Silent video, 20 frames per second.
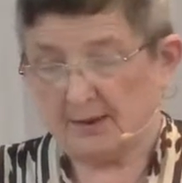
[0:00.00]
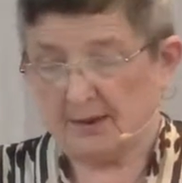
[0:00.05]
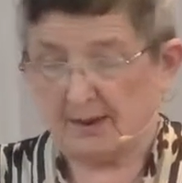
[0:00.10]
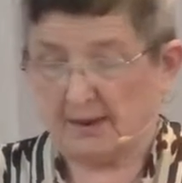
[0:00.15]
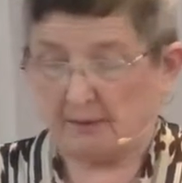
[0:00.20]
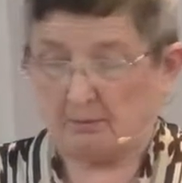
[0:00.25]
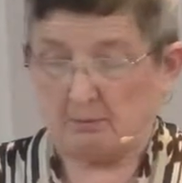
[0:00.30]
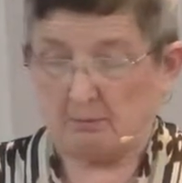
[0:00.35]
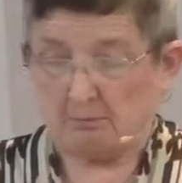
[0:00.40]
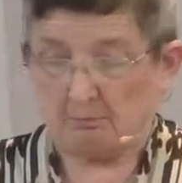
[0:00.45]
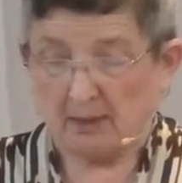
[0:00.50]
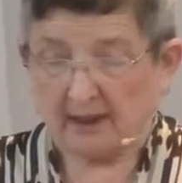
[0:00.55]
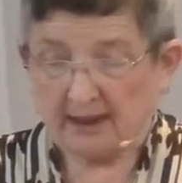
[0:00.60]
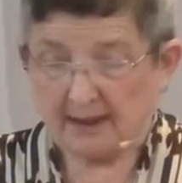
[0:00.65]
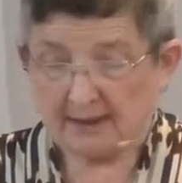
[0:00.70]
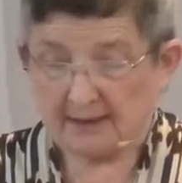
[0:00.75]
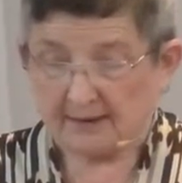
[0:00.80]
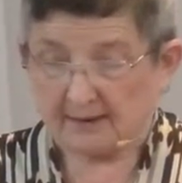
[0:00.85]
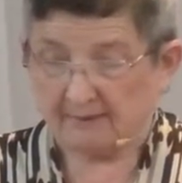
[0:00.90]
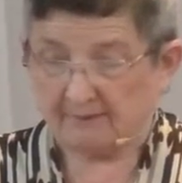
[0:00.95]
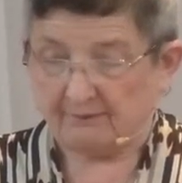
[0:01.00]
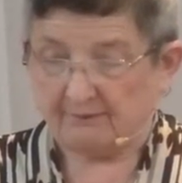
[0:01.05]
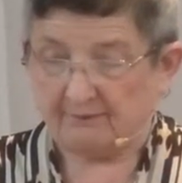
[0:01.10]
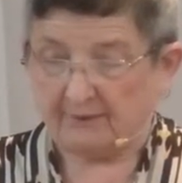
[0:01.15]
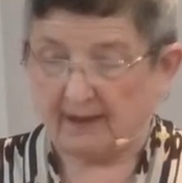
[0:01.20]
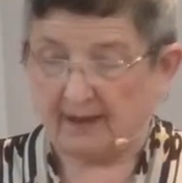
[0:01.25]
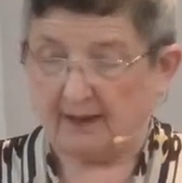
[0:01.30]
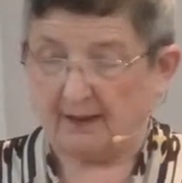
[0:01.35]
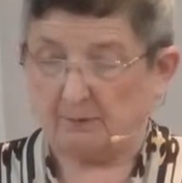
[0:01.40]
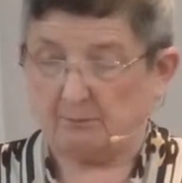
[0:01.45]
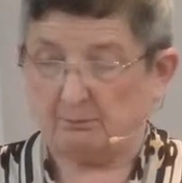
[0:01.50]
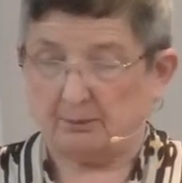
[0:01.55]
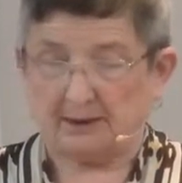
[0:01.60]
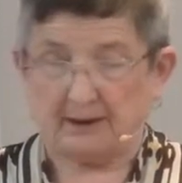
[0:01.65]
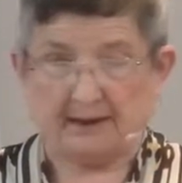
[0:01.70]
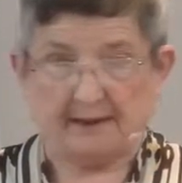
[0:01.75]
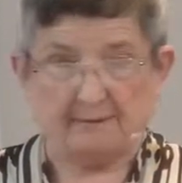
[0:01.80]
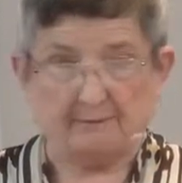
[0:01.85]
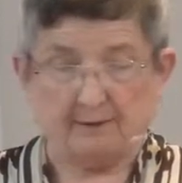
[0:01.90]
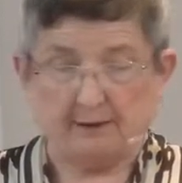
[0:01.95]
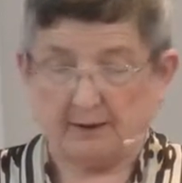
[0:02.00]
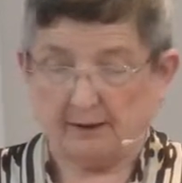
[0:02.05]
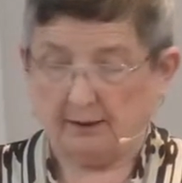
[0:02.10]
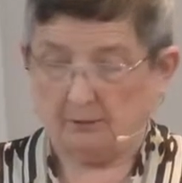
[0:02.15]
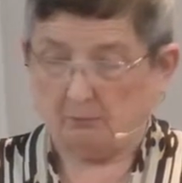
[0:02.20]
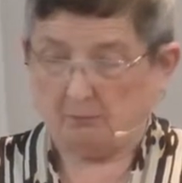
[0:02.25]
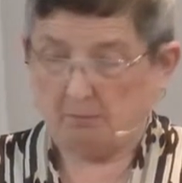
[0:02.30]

that might defy believing.